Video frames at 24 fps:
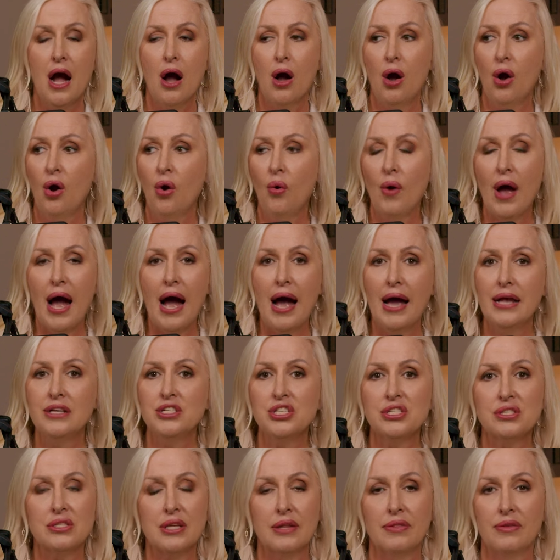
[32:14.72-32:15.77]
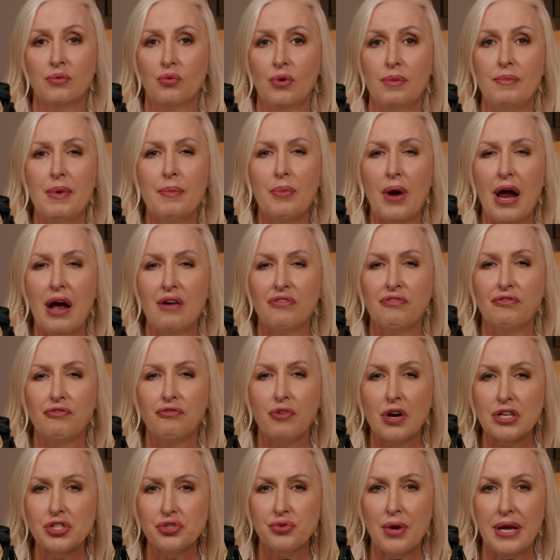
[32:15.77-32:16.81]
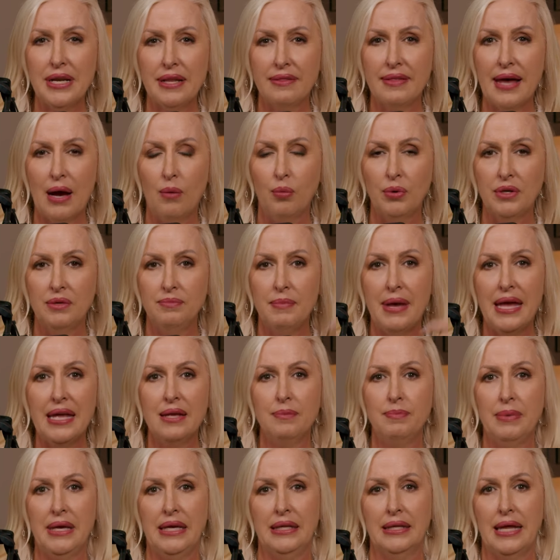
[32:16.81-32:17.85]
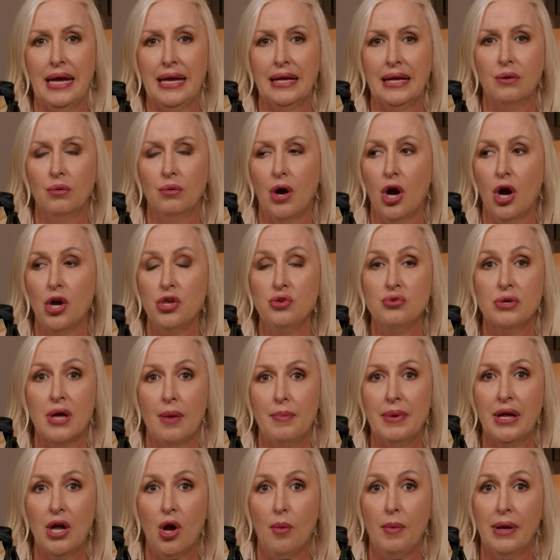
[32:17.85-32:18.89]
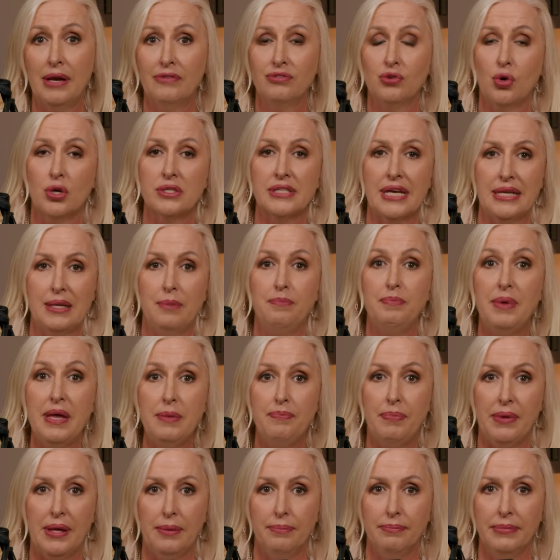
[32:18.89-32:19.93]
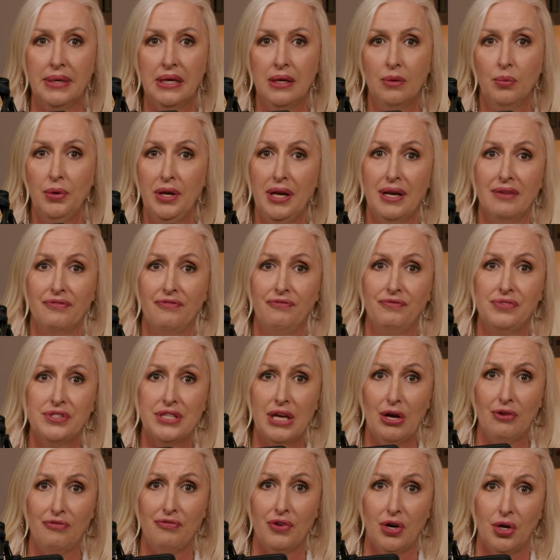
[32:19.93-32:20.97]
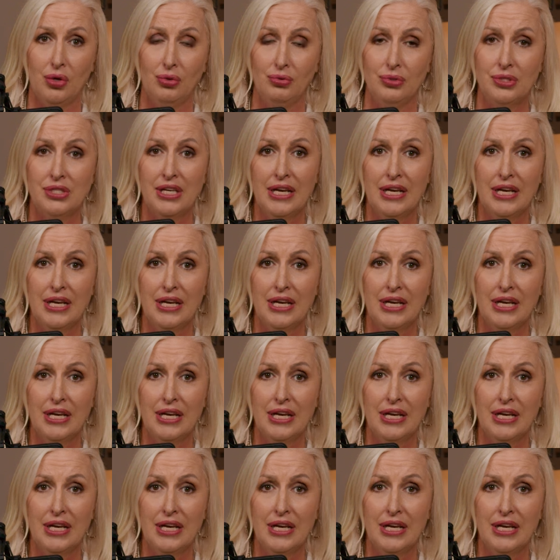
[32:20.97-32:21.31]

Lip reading: Oh, I just remember how frustrated that would make me. Like, are you coming home? And of course, I had to beep him. We didn't have cell phones.